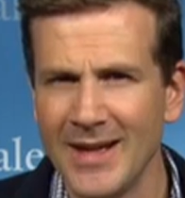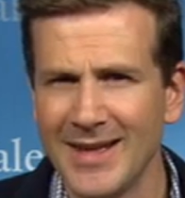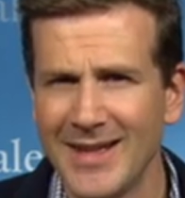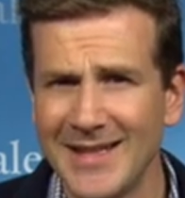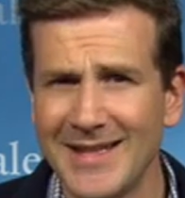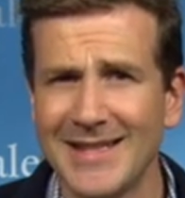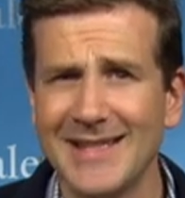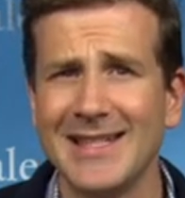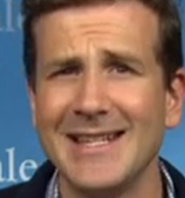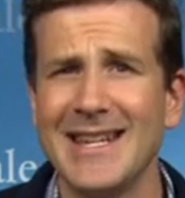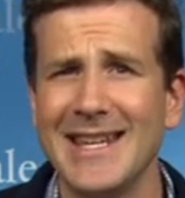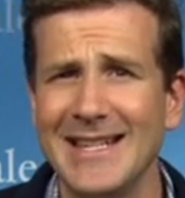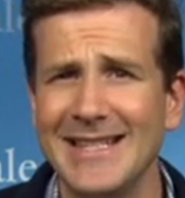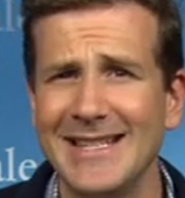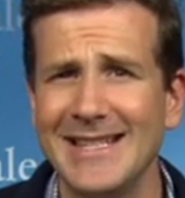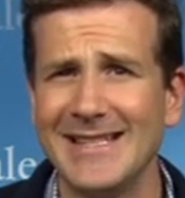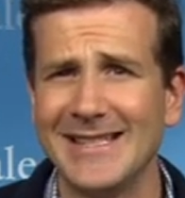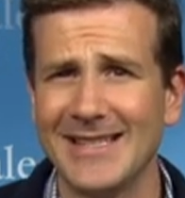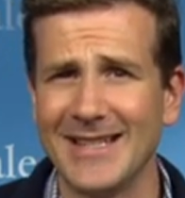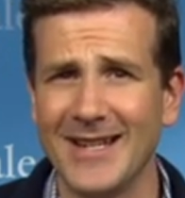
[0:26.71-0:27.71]
This is an
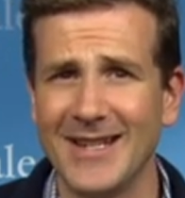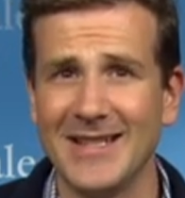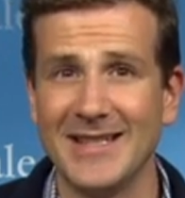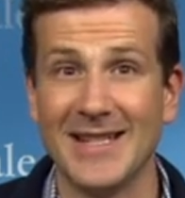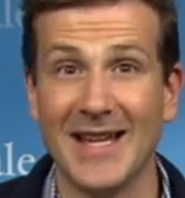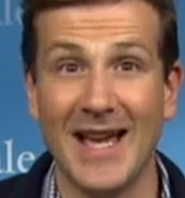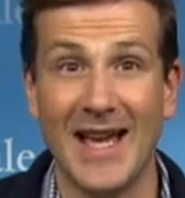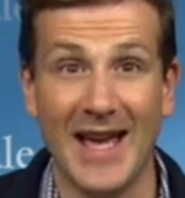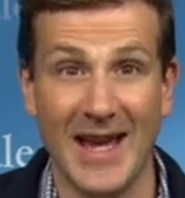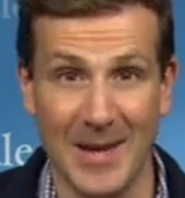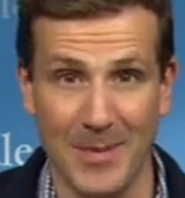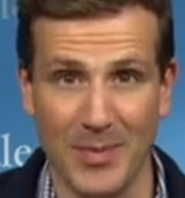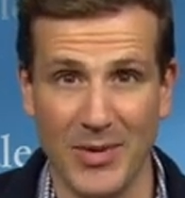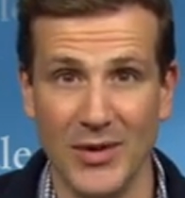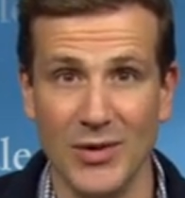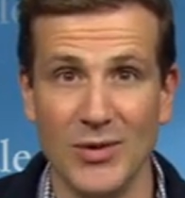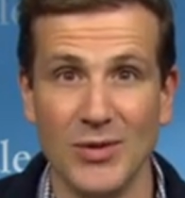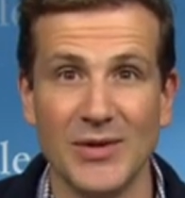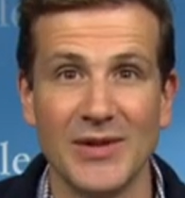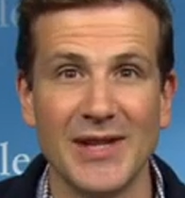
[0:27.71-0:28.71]
easy study to hype. The
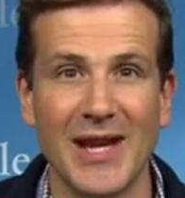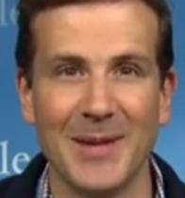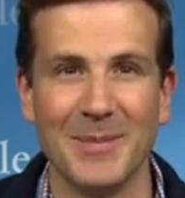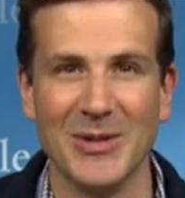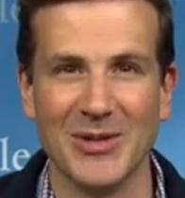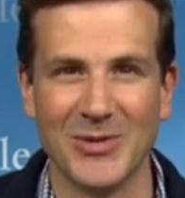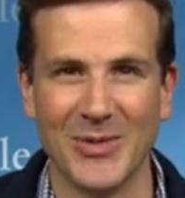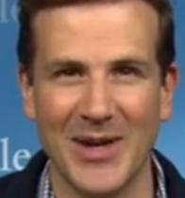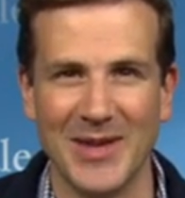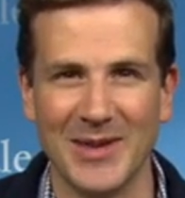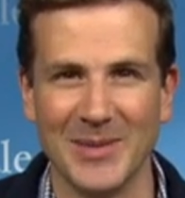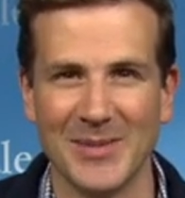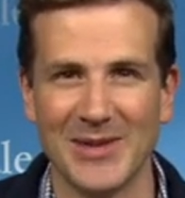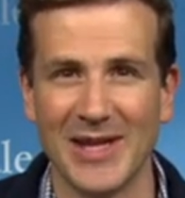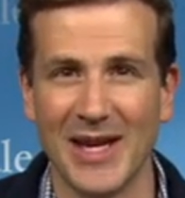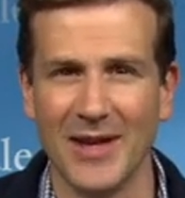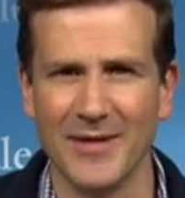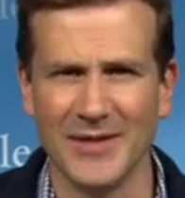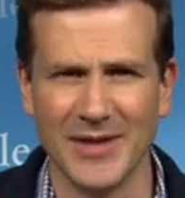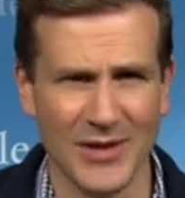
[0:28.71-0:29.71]
news segments write
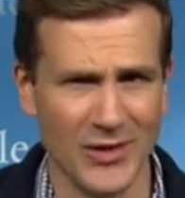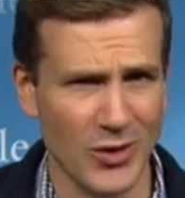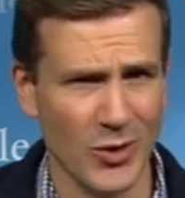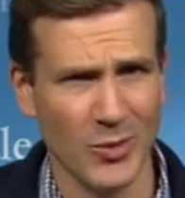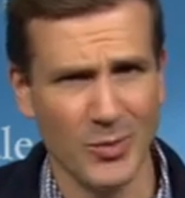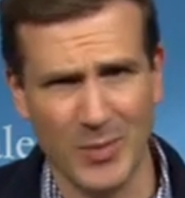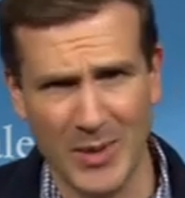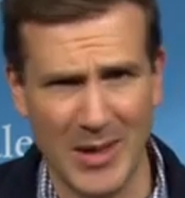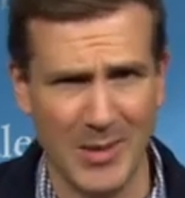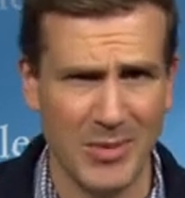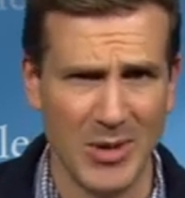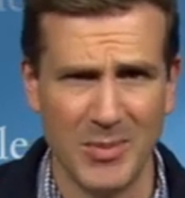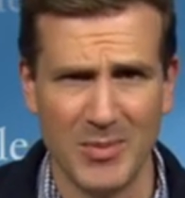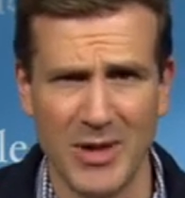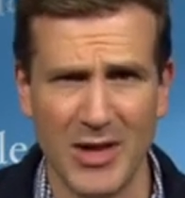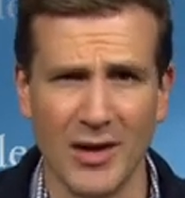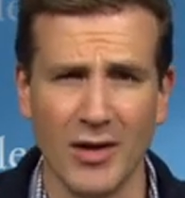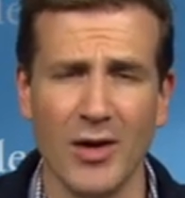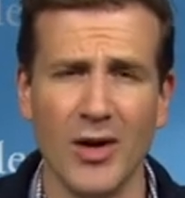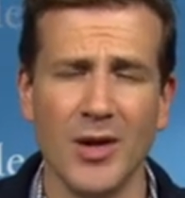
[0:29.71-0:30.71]
themselves. Is your baby
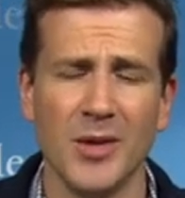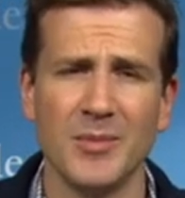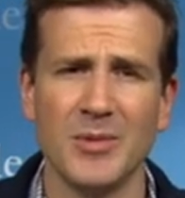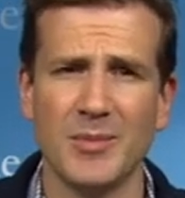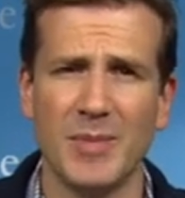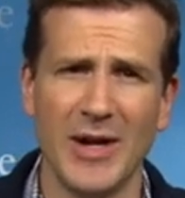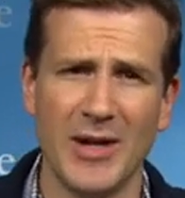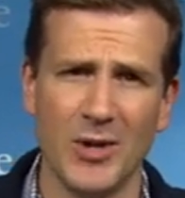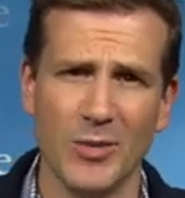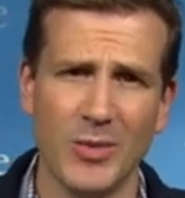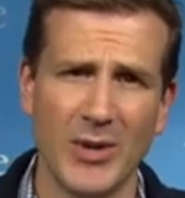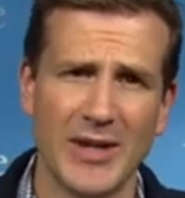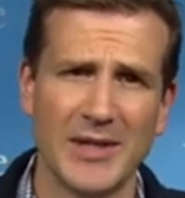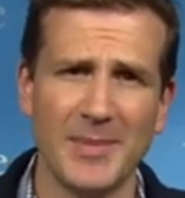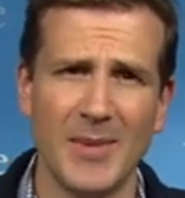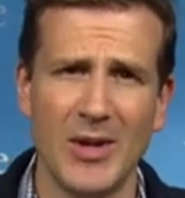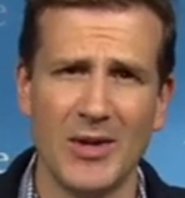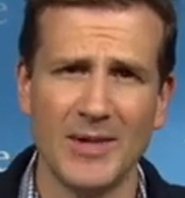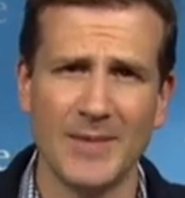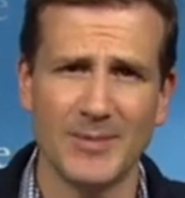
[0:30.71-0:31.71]
being harmed by your breast
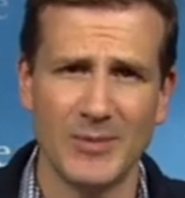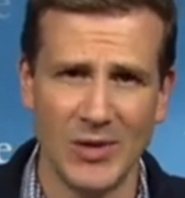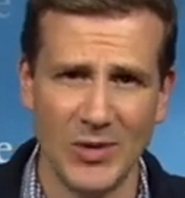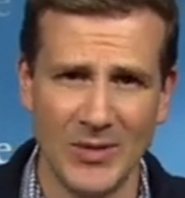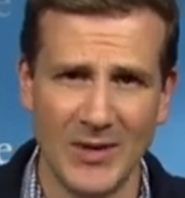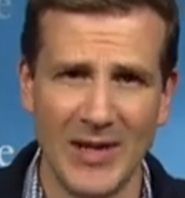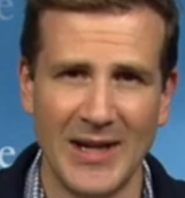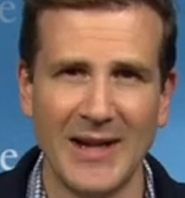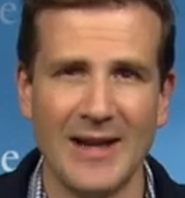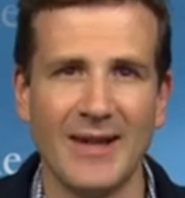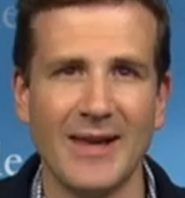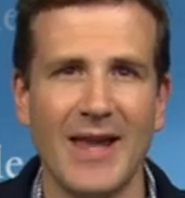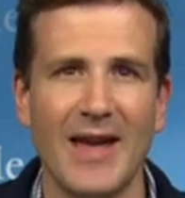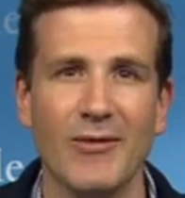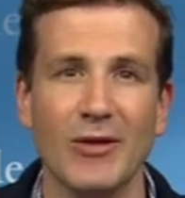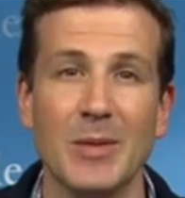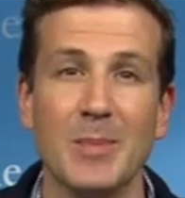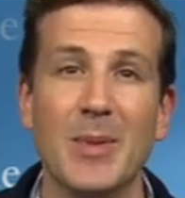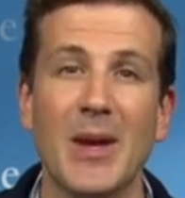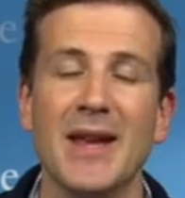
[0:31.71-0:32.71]
milk? Tune in at
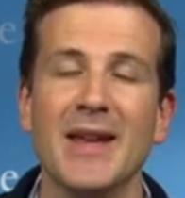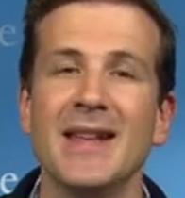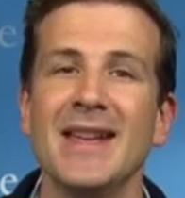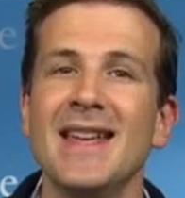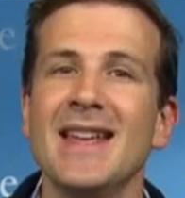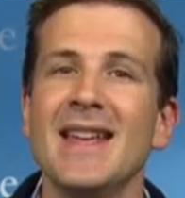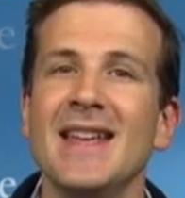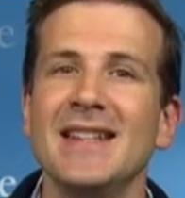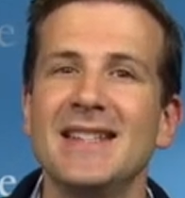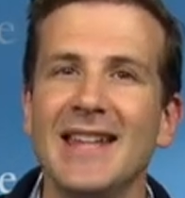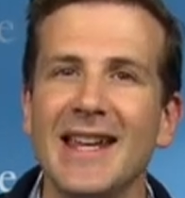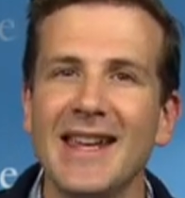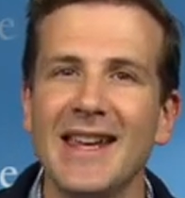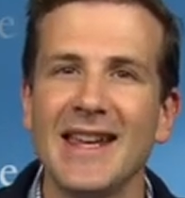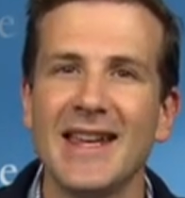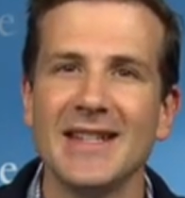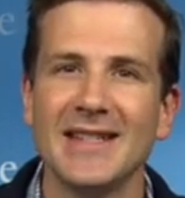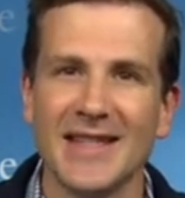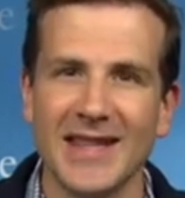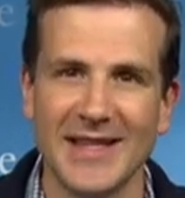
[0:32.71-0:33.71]
11. But digging
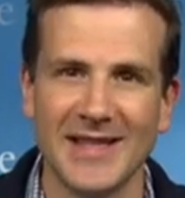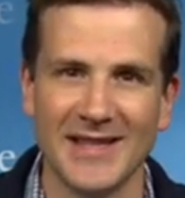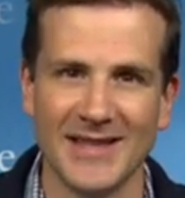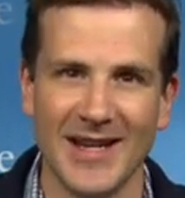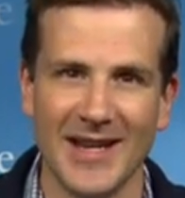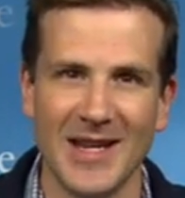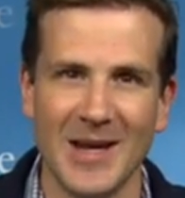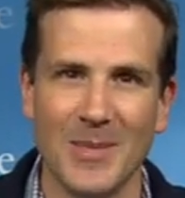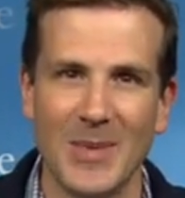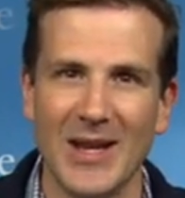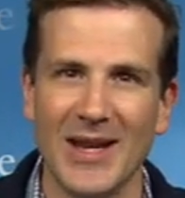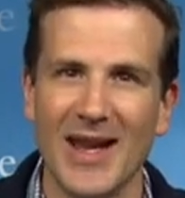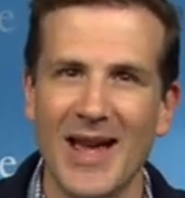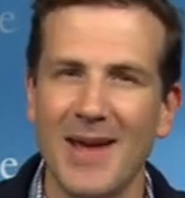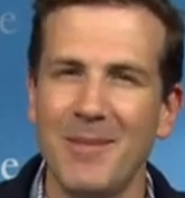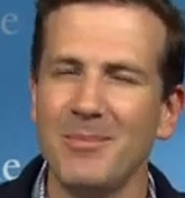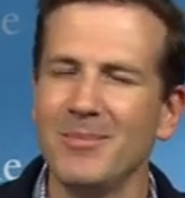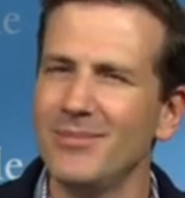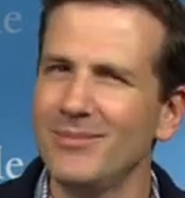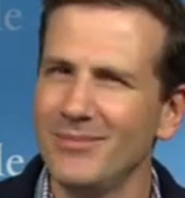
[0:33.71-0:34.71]
into this study a bit,
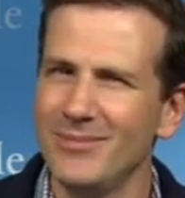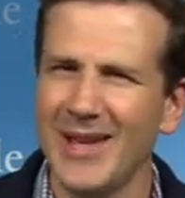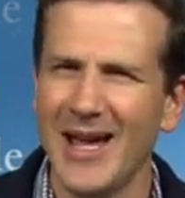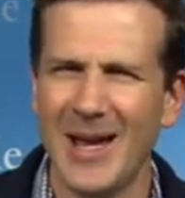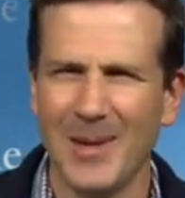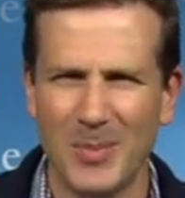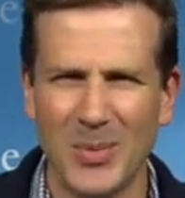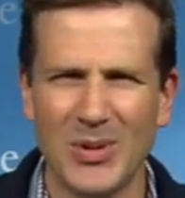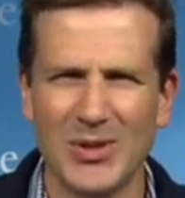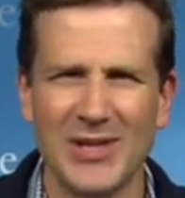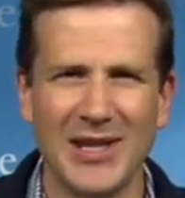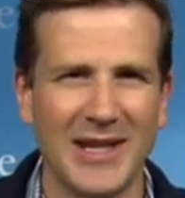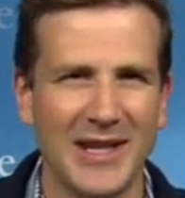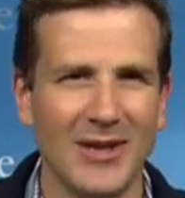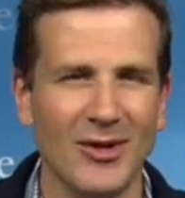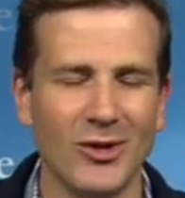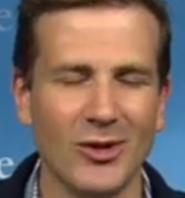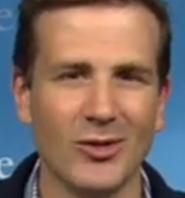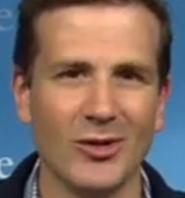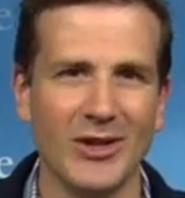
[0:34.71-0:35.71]
I'm not
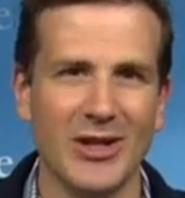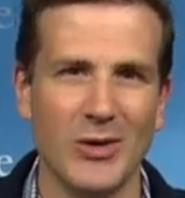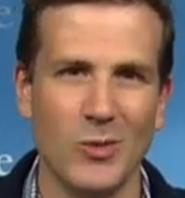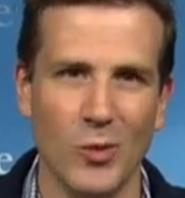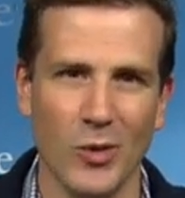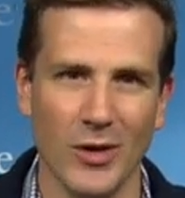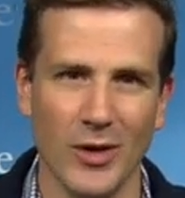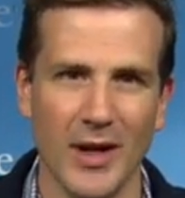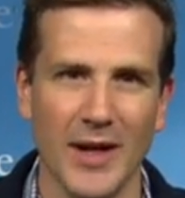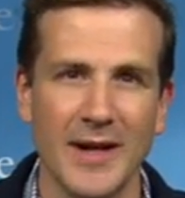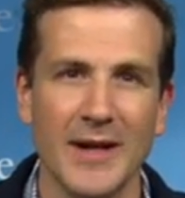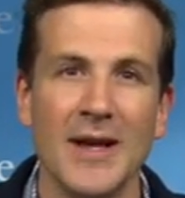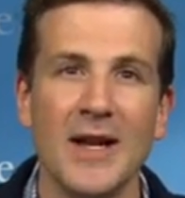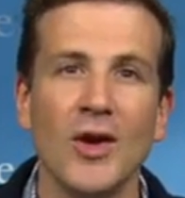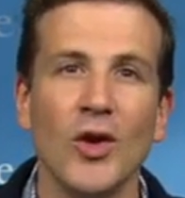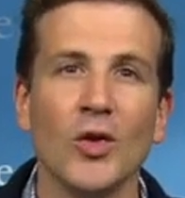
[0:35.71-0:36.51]
particularly worried.